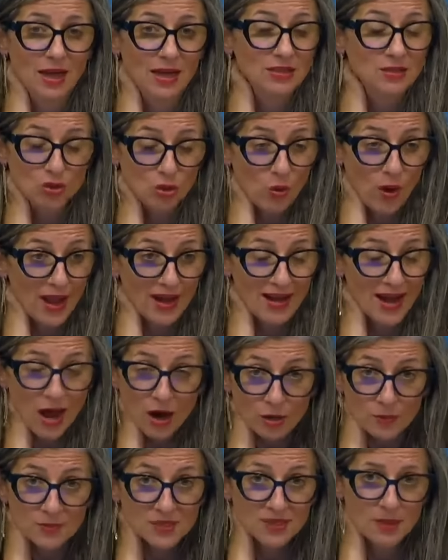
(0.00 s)
And so an
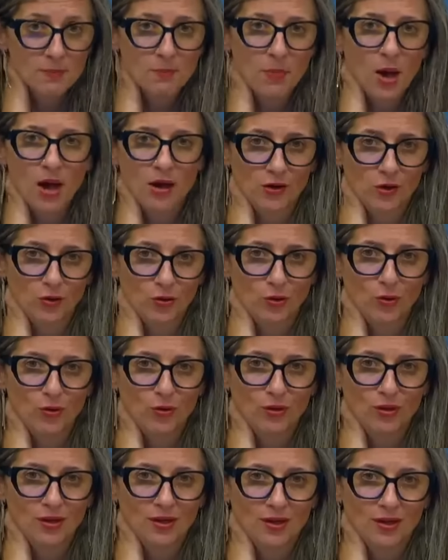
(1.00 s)
arms
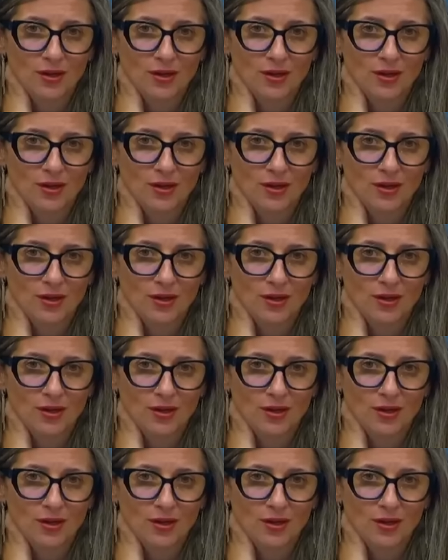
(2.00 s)
embargo